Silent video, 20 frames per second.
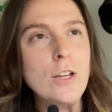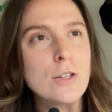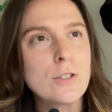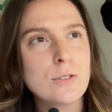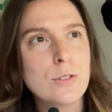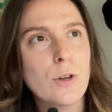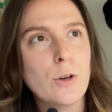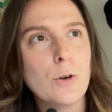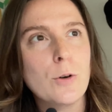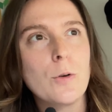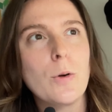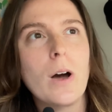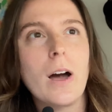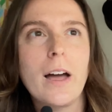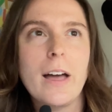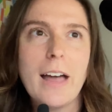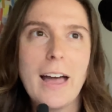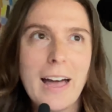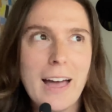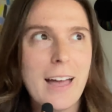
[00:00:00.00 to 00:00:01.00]
So I
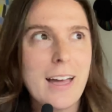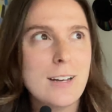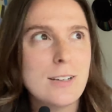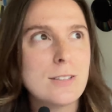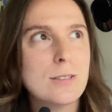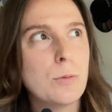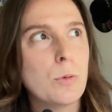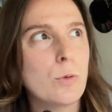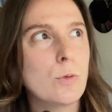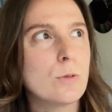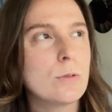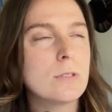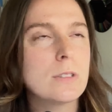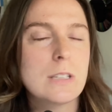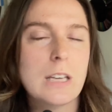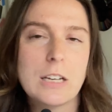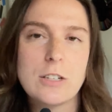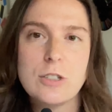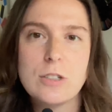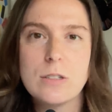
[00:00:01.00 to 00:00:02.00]
had some old
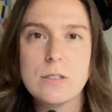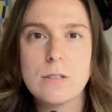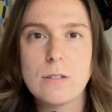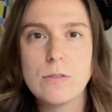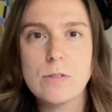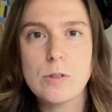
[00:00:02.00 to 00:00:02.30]
sketches of